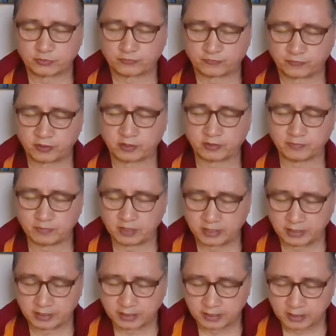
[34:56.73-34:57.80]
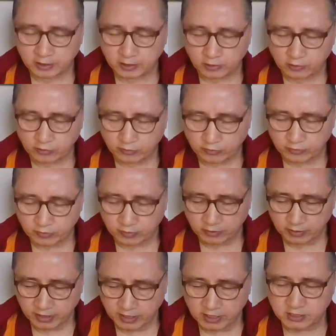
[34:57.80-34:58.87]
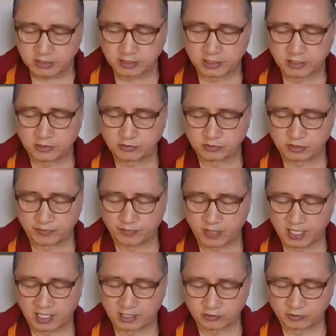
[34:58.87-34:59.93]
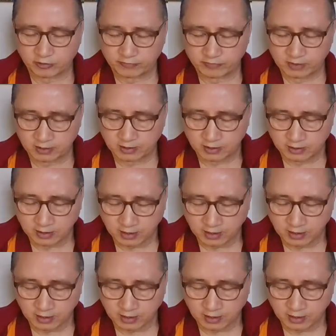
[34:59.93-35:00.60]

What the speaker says: firmly, enter into the path of the